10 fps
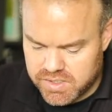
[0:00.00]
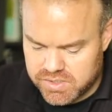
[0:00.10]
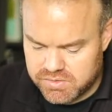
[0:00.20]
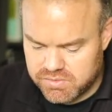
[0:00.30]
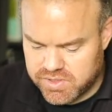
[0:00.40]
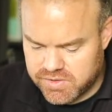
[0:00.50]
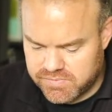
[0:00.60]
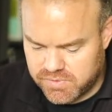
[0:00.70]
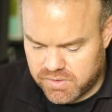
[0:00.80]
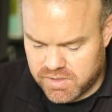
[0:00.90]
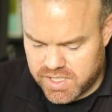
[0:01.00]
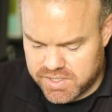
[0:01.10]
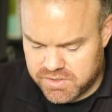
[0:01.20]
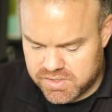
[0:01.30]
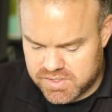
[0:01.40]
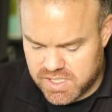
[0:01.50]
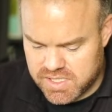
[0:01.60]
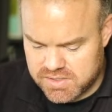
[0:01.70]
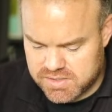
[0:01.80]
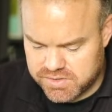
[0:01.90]
You therefore and your
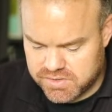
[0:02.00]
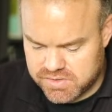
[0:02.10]
sons and your